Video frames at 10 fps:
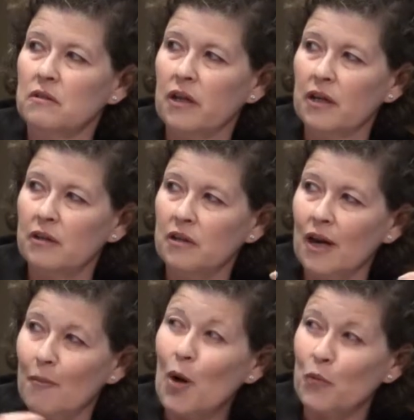and
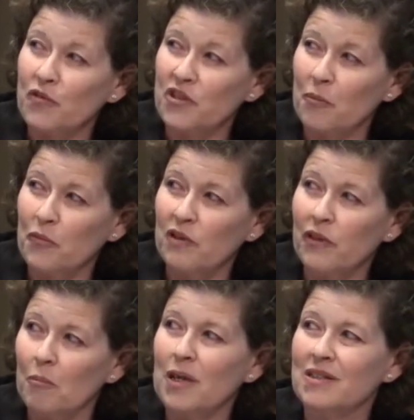come up with something
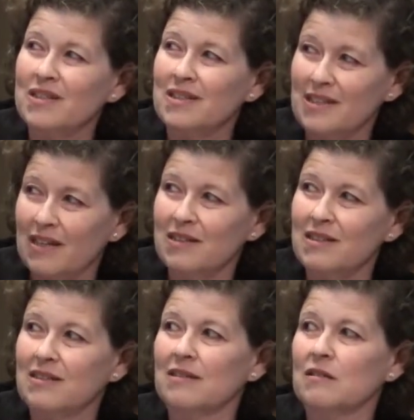that makes
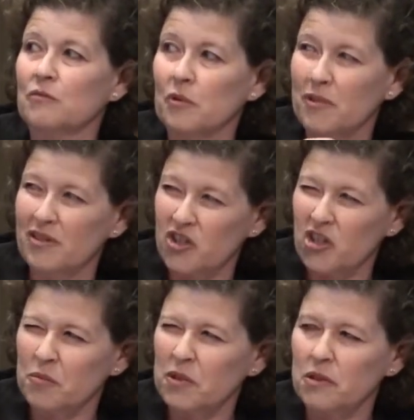sense from a
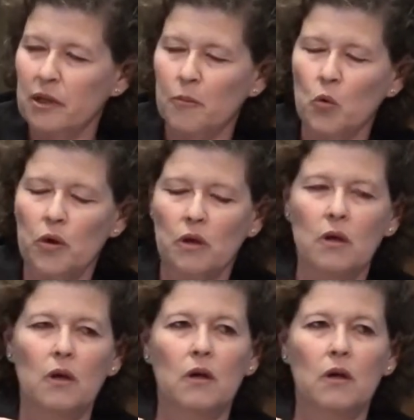judgment standpoint,